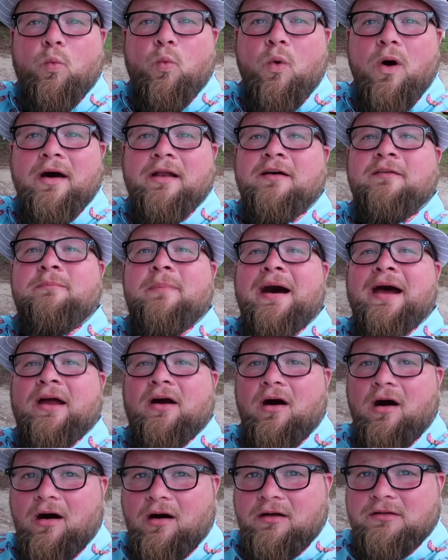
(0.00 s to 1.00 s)
One of my
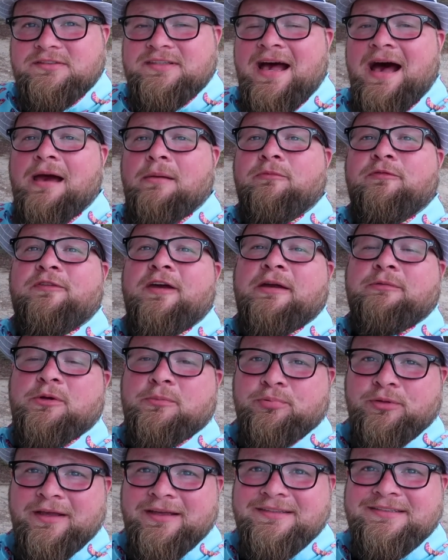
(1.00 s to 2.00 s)
all-time
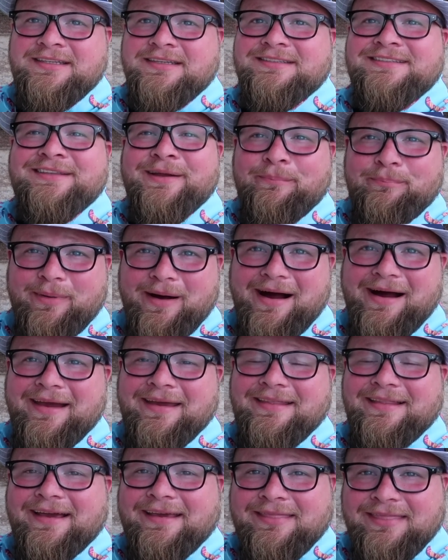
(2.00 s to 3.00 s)
favorite places to buy
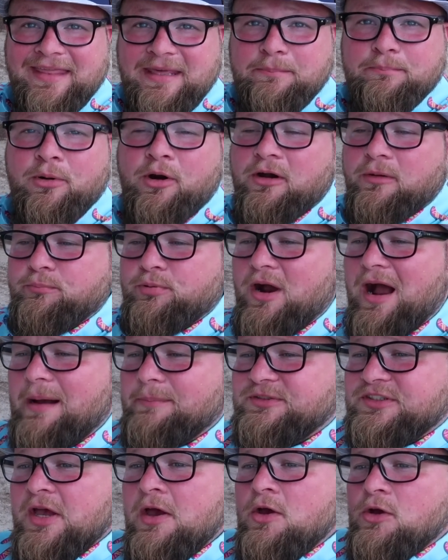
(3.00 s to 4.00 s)
like theme park
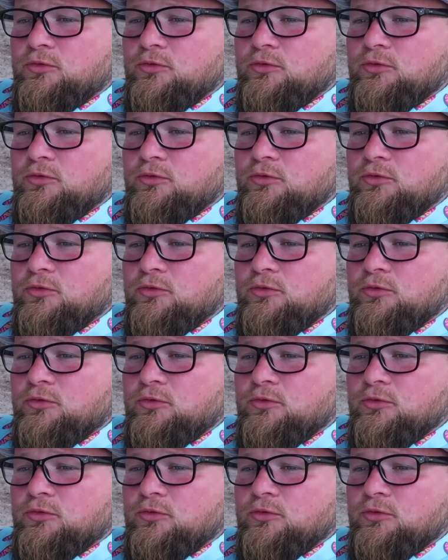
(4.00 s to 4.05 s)
props,